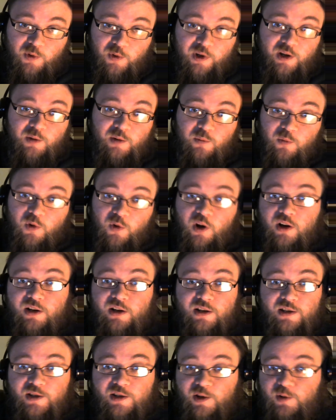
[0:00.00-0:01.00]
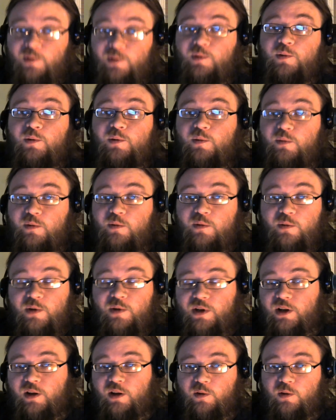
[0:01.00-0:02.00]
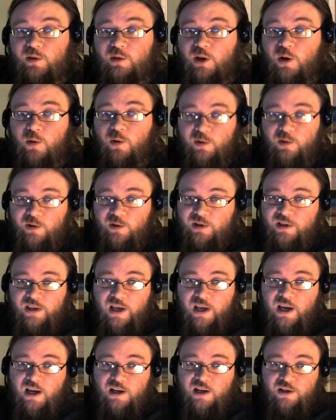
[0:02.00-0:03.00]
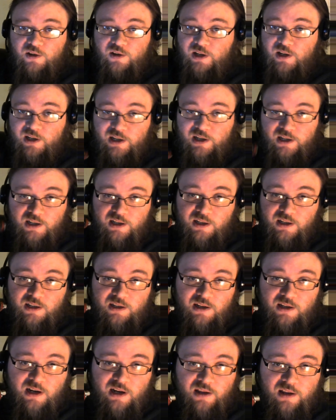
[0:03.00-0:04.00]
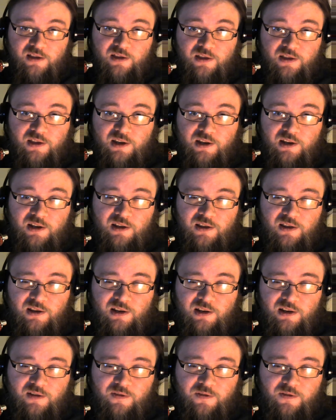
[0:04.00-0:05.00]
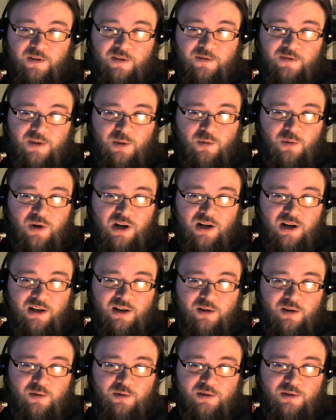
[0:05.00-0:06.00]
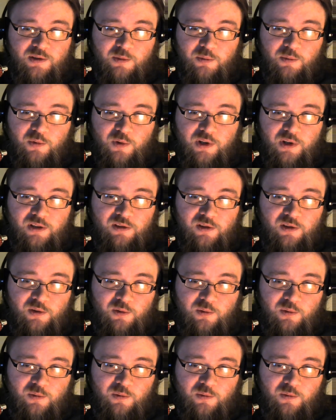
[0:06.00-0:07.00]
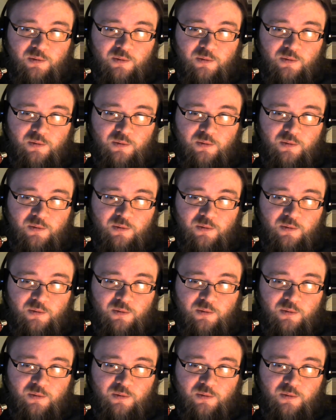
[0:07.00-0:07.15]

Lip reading: 0.12, lower than that, you're gonna need, I think, the 50 watt goes to 0.2.